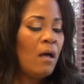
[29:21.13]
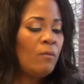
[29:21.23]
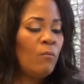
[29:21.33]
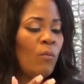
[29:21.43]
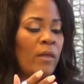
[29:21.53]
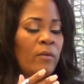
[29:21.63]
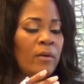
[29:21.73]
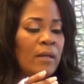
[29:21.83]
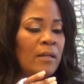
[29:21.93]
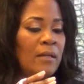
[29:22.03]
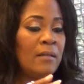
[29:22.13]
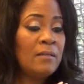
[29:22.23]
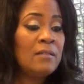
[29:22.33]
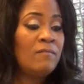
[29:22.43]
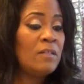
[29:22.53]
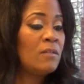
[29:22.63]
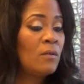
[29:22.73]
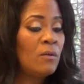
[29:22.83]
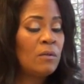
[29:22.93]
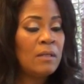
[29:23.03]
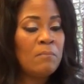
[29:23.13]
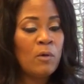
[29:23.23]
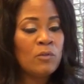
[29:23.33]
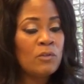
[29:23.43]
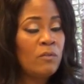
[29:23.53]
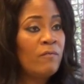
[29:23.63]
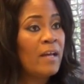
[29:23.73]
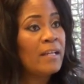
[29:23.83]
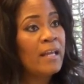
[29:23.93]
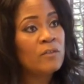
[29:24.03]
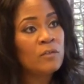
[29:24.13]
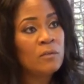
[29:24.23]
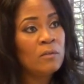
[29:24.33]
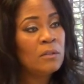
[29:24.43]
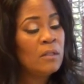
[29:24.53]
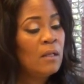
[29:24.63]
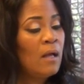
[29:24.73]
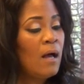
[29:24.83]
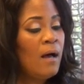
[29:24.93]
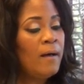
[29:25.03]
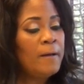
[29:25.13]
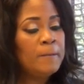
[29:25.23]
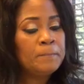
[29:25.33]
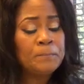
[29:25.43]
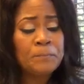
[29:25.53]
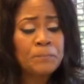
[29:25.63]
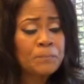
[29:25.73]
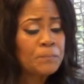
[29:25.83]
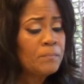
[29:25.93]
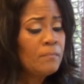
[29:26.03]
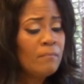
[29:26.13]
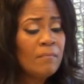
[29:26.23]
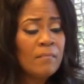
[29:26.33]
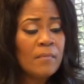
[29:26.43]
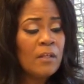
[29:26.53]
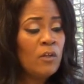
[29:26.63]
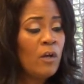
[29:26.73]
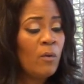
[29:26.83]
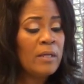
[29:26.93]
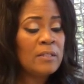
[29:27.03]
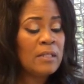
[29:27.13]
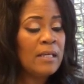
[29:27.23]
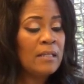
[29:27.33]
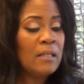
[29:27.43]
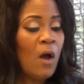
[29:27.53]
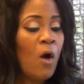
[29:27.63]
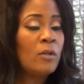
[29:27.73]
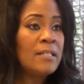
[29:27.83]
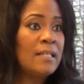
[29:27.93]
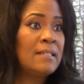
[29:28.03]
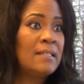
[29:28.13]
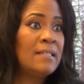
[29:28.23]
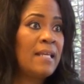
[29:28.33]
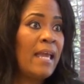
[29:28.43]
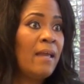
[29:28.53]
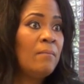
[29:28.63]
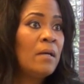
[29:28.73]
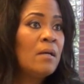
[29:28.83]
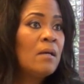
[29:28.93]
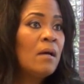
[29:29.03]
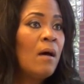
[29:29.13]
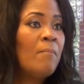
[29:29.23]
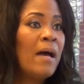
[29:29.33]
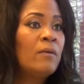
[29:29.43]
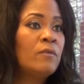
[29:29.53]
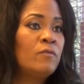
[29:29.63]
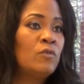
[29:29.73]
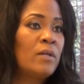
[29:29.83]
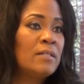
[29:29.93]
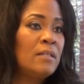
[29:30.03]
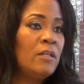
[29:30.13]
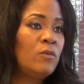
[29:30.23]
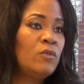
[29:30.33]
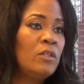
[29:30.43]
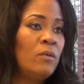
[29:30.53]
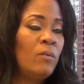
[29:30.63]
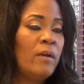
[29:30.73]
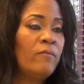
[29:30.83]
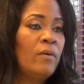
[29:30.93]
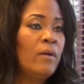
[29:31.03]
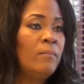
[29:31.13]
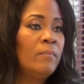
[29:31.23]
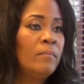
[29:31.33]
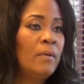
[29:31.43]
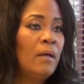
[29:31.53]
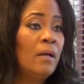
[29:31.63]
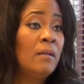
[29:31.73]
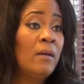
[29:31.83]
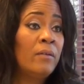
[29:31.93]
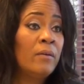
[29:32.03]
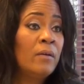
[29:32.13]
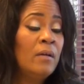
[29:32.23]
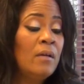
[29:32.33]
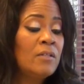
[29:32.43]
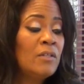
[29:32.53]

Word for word: uh, whether it is physical, emotional, financial. Mm-hmm. Um, you know, it, it all takes the same amount of stress and energy away from another.